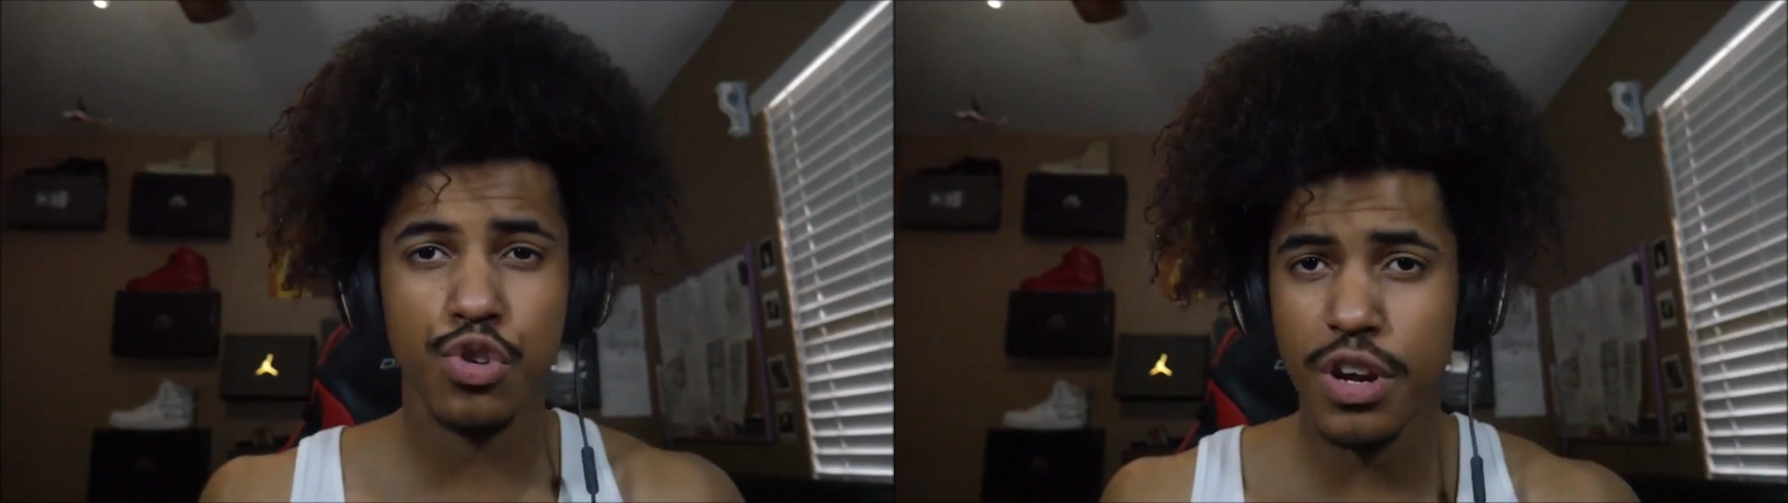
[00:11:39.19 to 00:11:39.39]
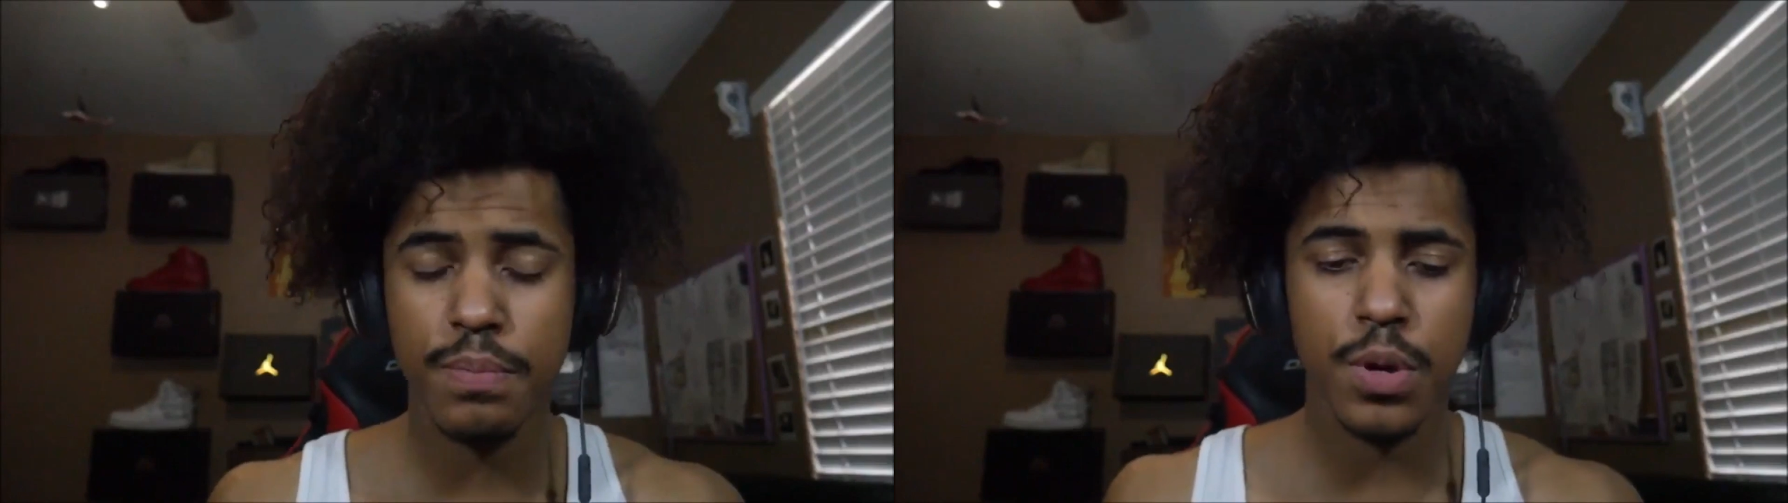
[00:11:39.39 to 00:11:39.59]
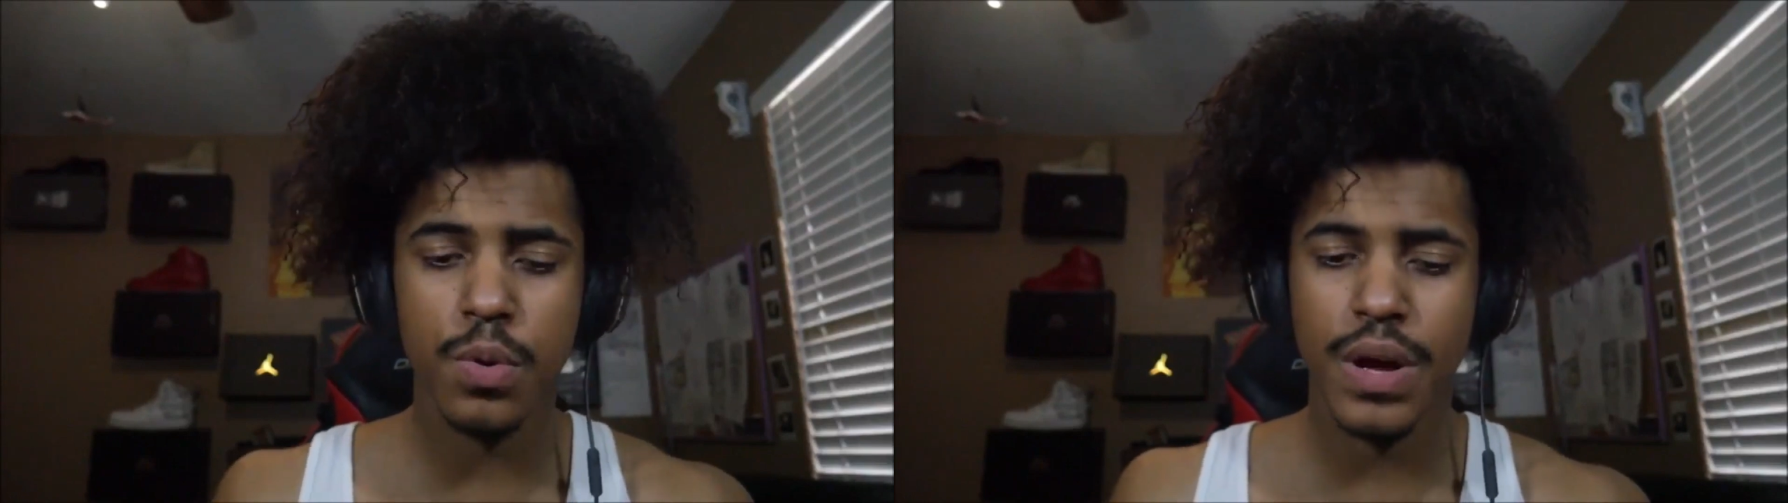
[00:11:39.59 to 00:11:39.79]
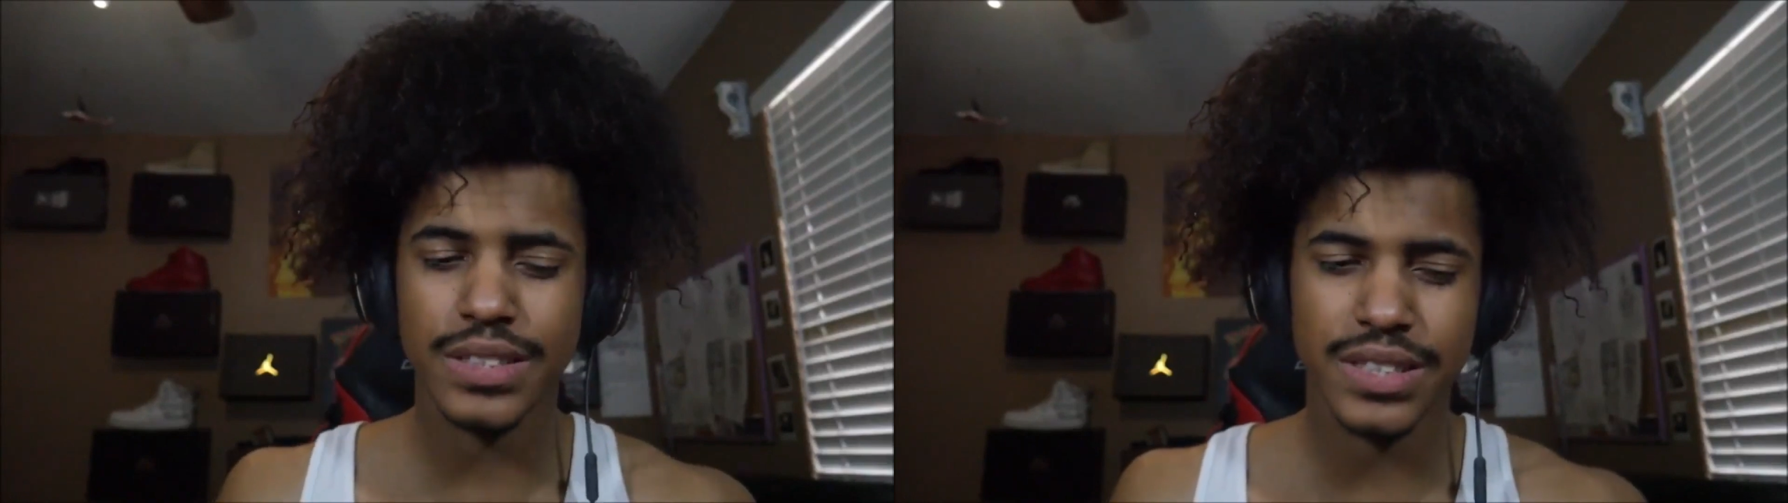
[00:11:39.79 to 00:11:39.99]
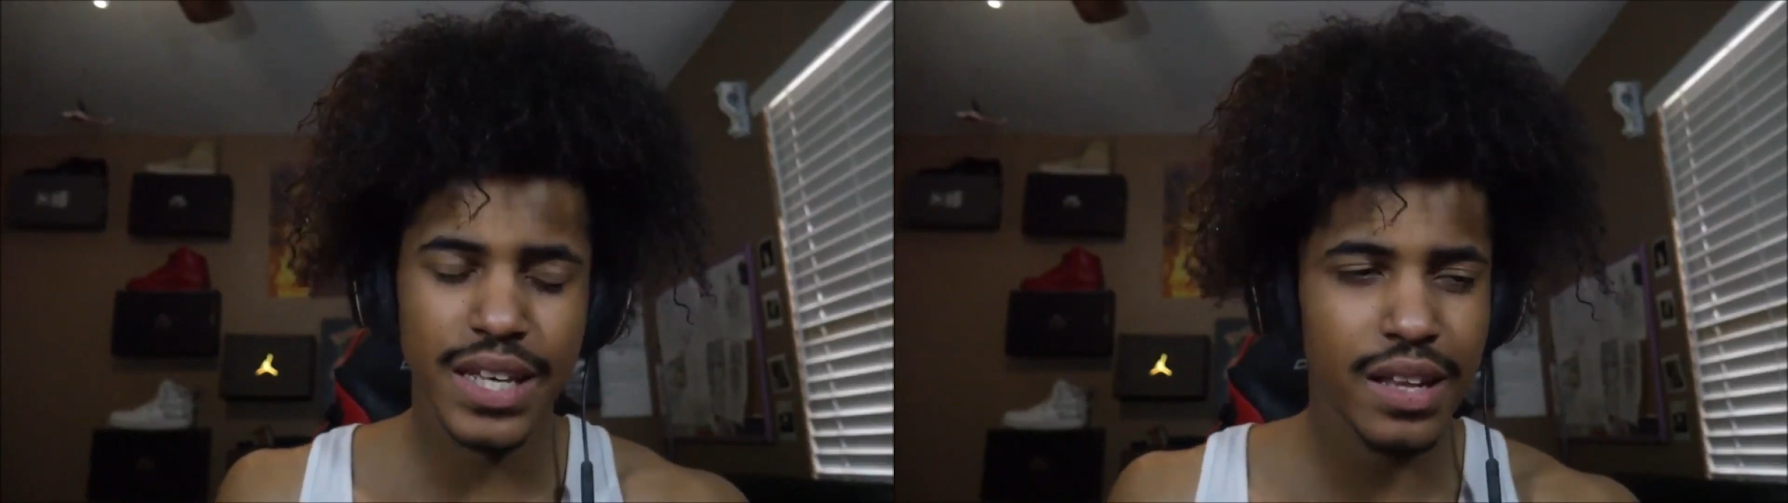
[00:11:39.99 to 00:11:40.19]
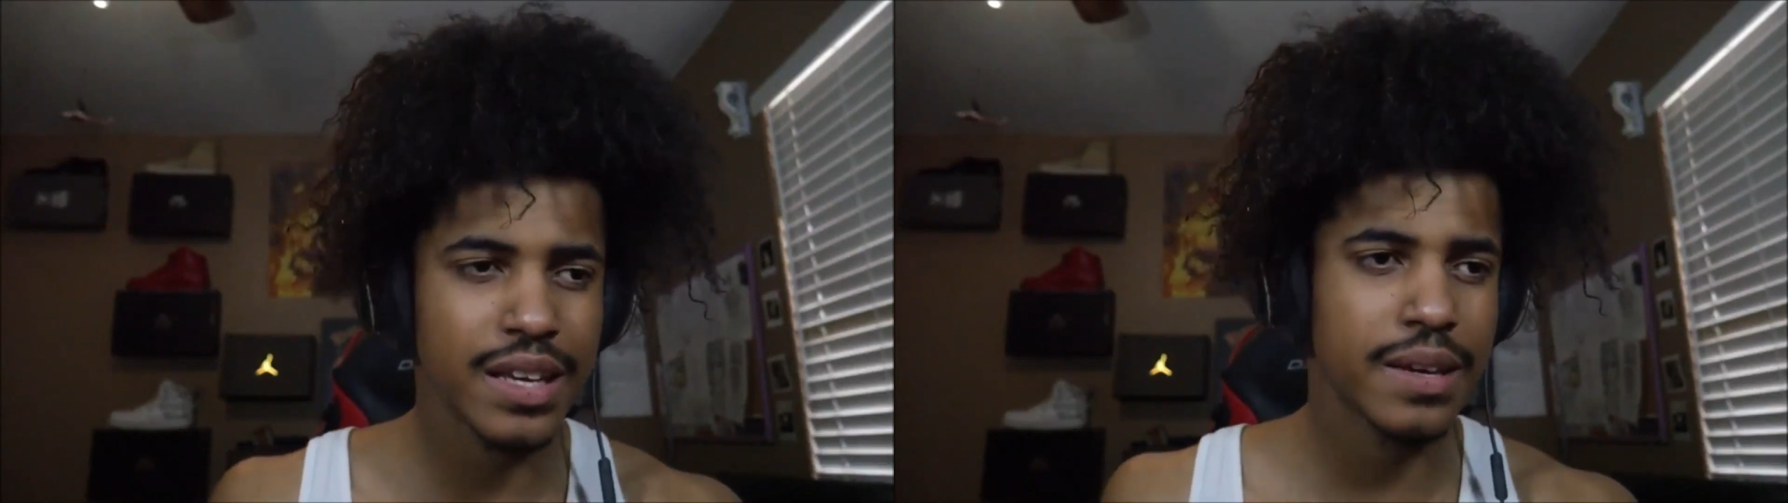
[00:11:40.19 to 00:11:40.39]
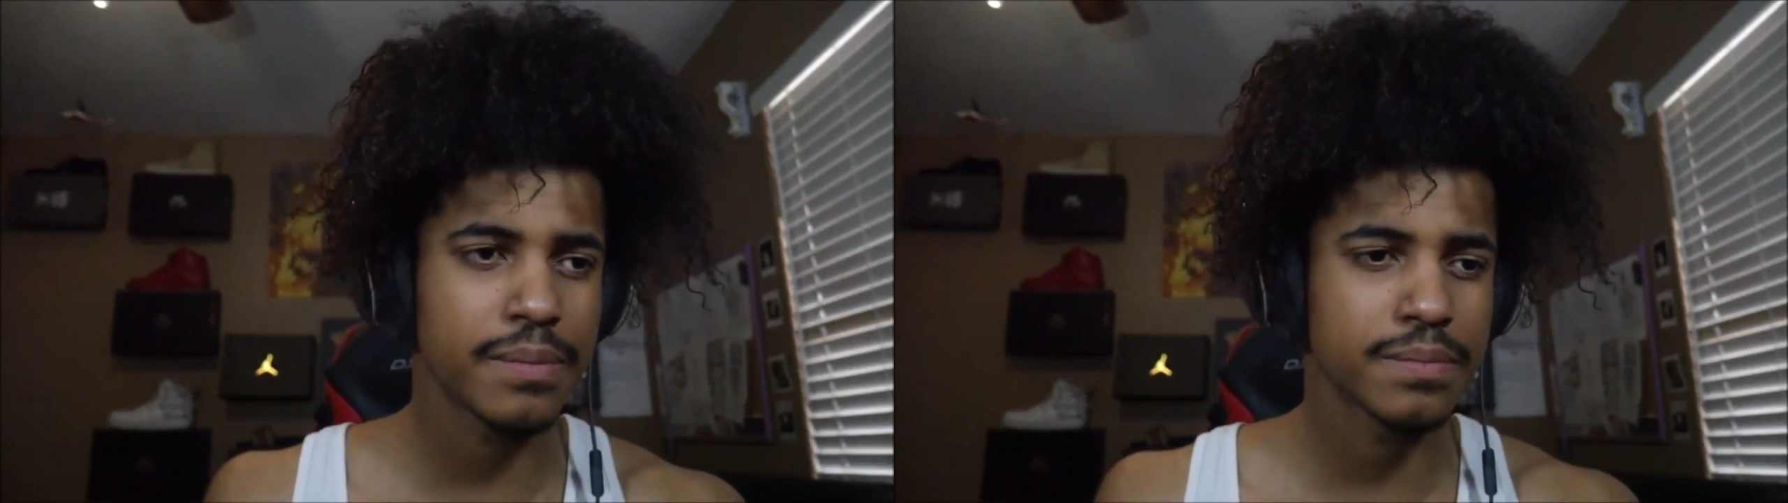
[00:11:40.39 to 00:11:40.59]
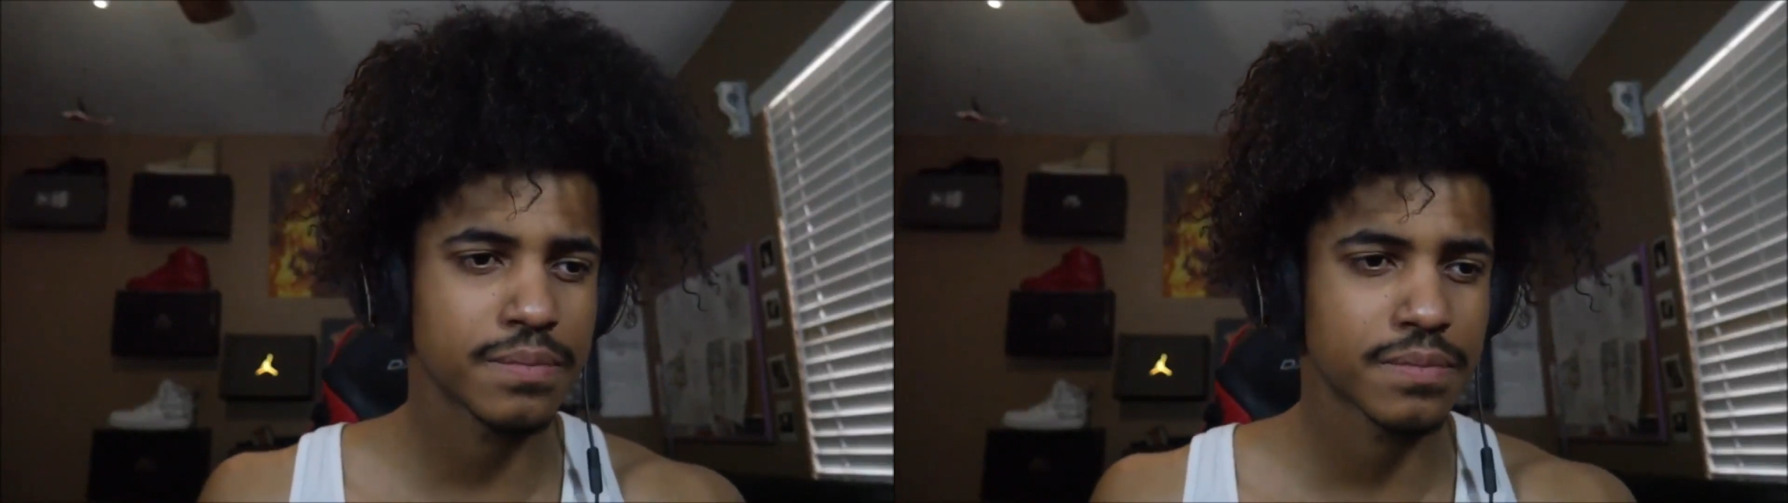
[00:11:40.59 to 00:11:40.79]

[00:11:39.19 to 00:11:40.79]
tribute and selling it